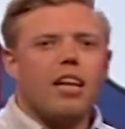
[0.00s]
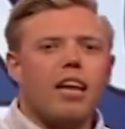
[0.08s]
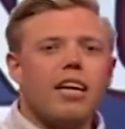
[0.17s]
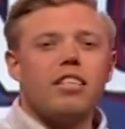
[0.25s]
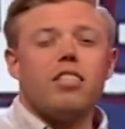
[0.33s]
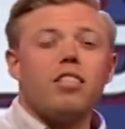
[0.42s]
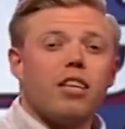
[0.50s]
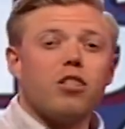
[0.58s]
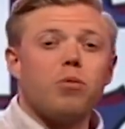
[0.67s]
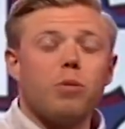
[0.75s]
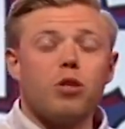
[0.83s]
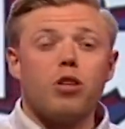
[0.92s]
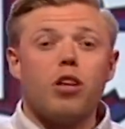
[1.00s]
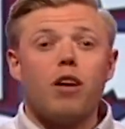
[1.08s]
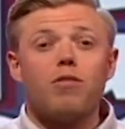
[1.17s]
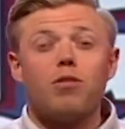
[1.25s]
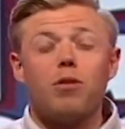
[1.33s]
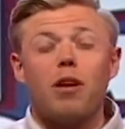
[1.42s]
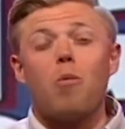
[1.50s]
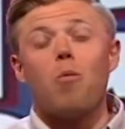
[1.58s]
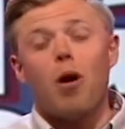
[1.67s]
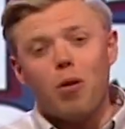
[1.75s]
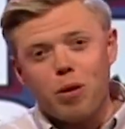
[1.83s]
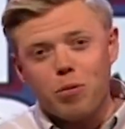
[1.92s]
Ladies and gentlemen, good afternoon
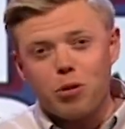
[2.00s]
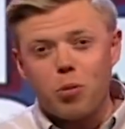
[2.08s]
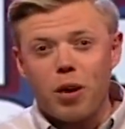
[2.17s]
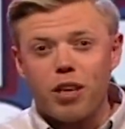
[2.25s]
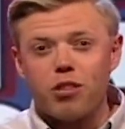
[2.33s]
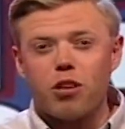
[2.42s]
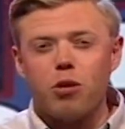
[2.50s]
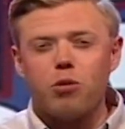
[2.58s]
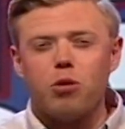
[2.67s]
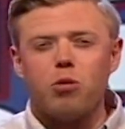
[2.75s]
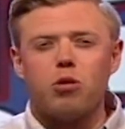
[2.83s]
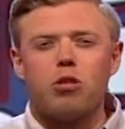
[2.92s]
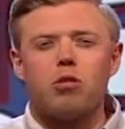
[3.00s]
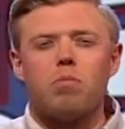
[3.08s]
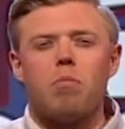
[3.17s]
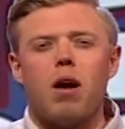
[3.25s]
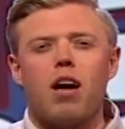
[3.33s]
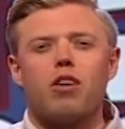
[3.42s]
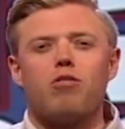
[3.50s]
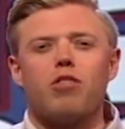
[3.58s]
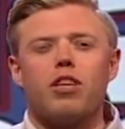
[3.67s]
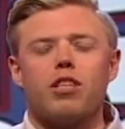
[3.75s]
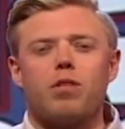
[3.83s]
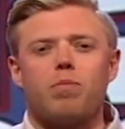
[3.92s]
and welcome to Waitrose, you smug,
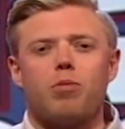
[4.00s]
rich